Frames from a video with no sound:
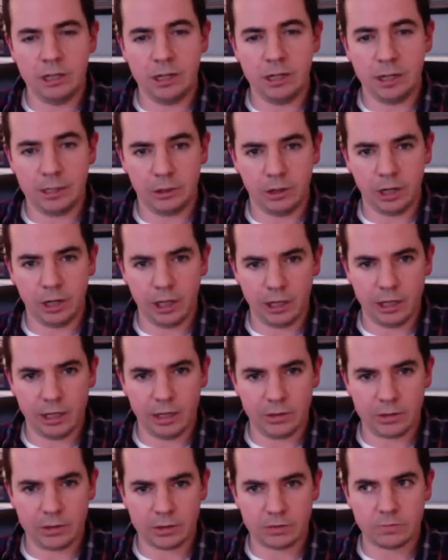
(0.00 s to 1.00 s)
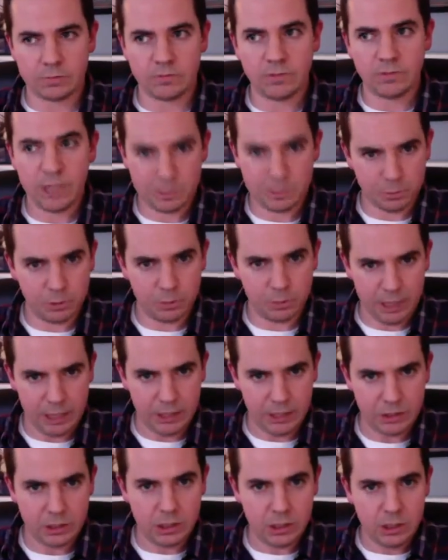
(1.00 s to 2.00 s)
on our Hell House Facebook
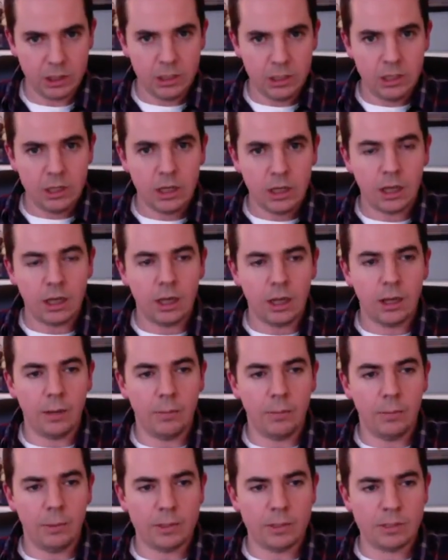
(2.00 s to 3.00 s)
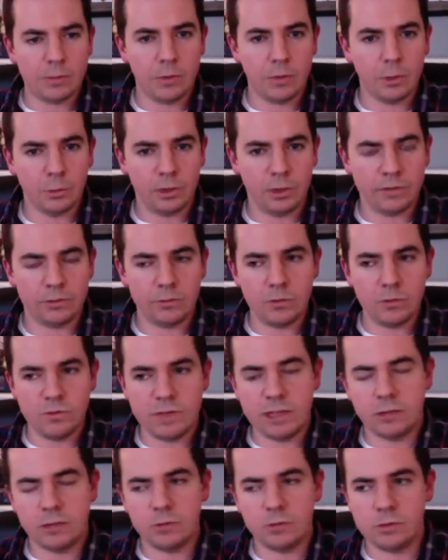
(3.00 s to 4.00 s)
page. At some point, we'll have to move
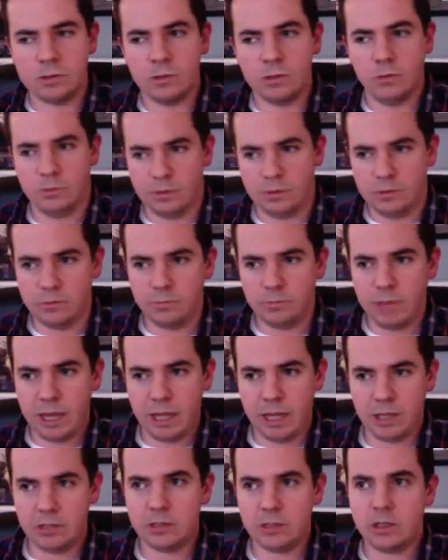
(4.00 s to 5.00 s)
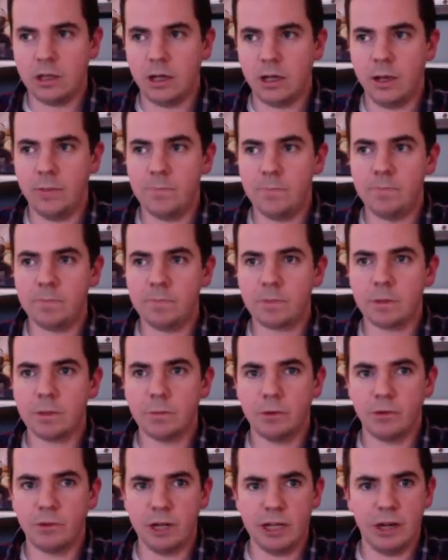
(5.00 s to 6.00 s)
that to its own page.
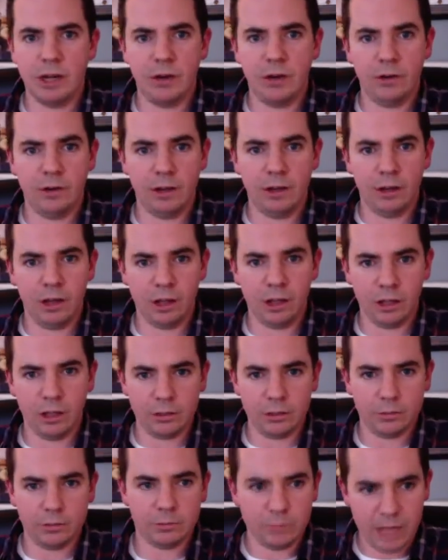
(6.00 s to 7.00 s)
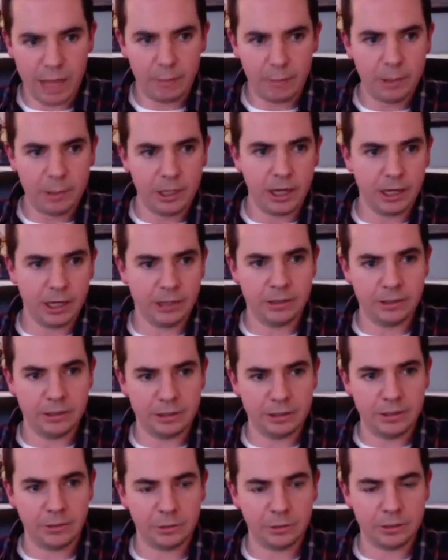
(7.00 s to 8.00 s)
But right now, all Abaddon
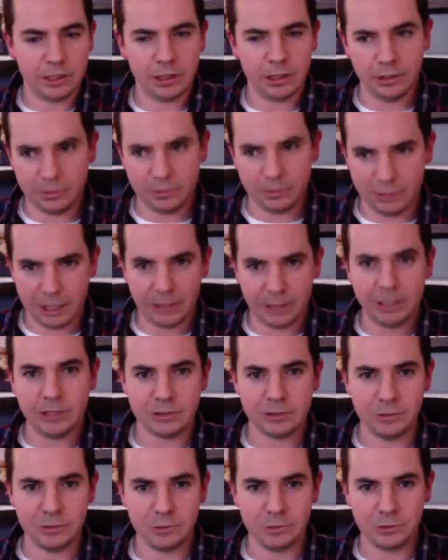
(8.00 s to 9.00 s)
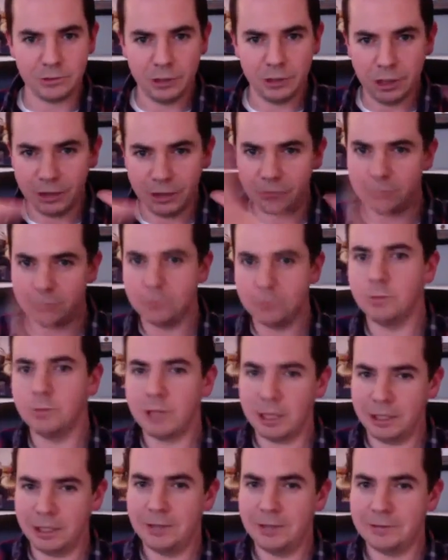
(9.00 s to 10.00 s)
Hotel and Hell House news are all through
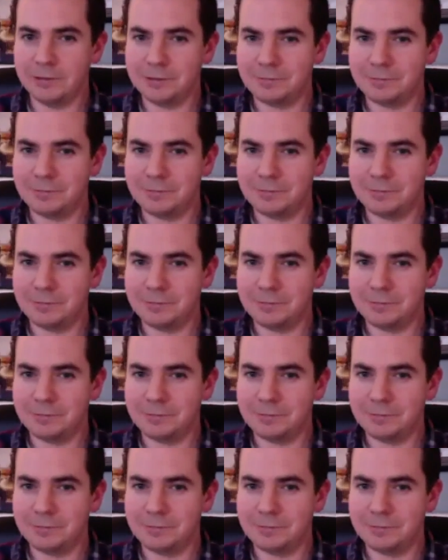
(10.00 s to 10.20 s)
Hell House